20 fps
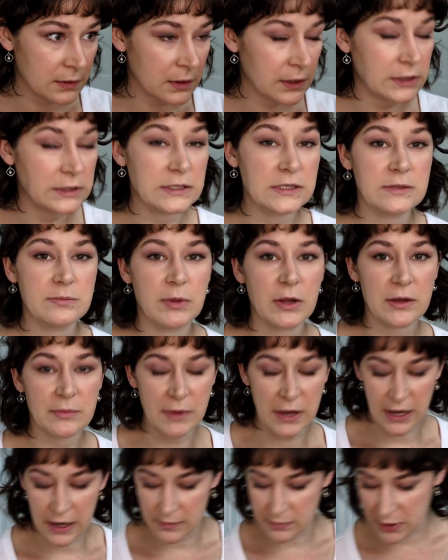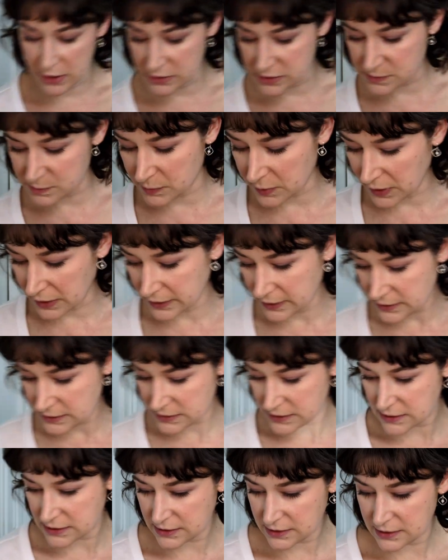I need to pluck my eyebrows,
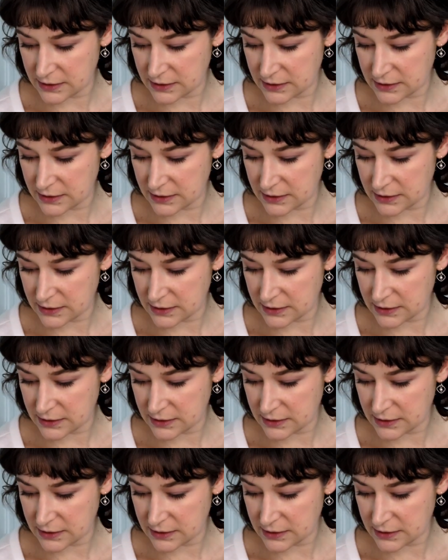but